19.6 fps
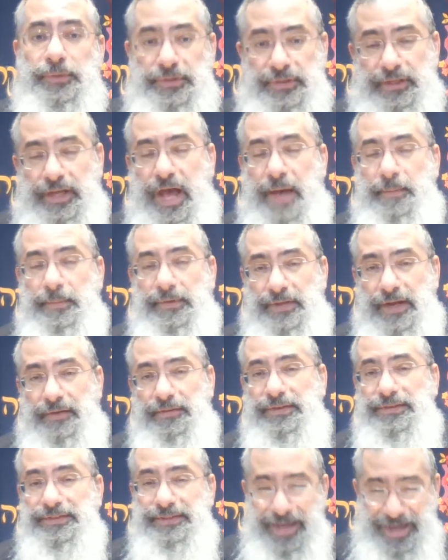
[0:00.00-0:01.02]
which the
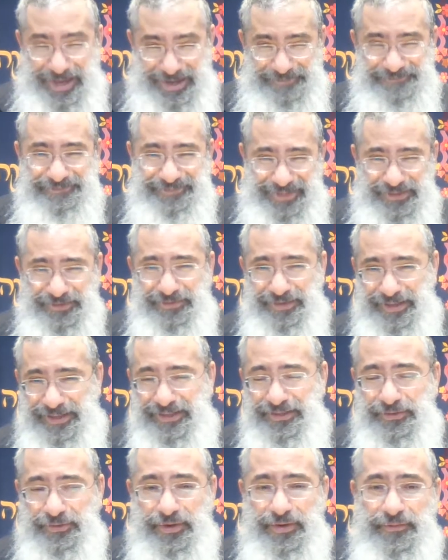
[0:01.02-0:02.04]
commentaries say is
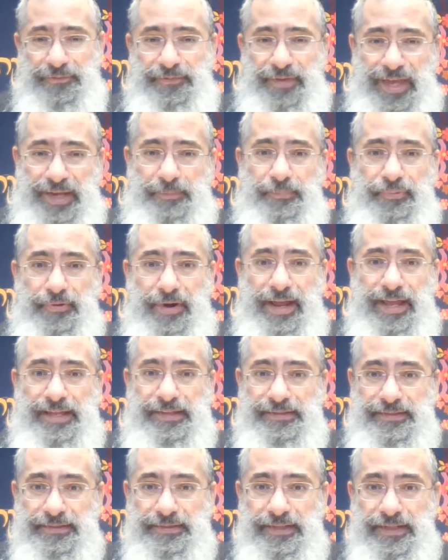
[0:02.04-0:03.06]
really sort of faint
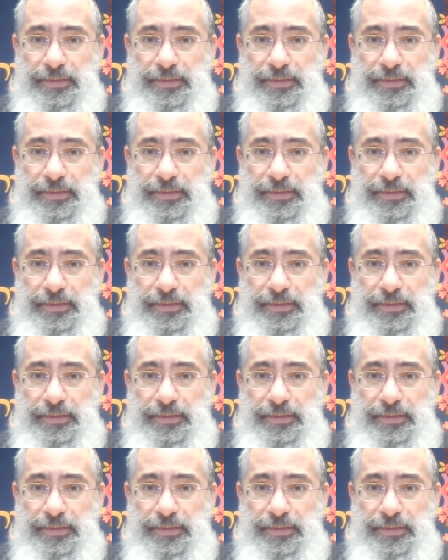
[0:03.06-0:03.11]
praise.